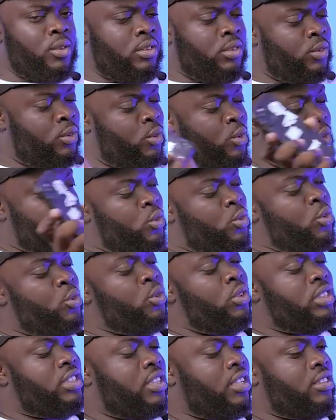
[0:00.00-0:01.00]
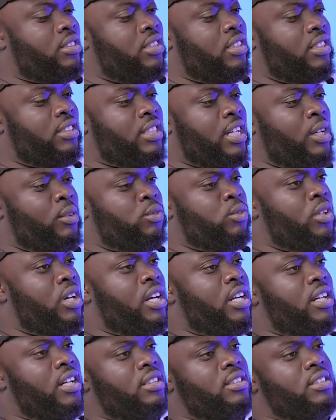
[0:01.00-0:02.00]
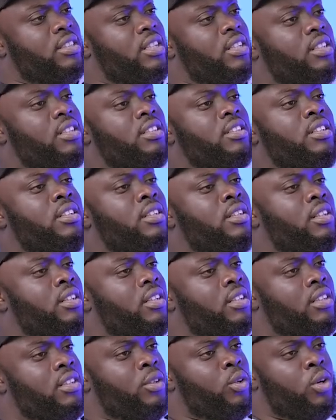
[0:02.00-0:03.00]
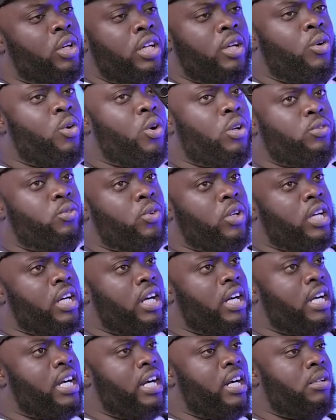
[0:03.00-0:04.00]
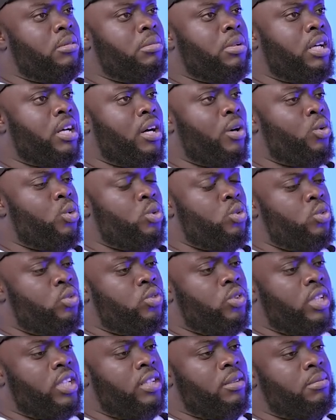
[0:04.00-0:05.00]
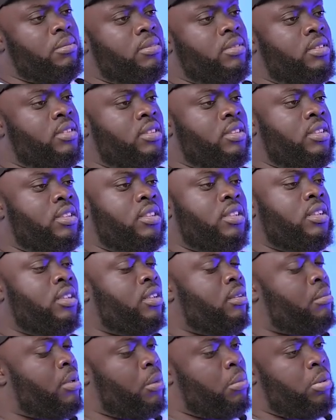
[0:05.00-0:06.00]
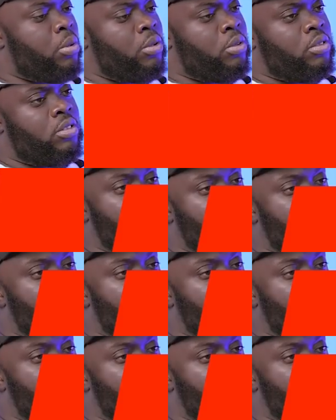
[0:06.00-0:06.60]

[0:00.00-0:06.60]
Use Google Translator if you don't understand. Or the court for can carry, make a wood for them. My point.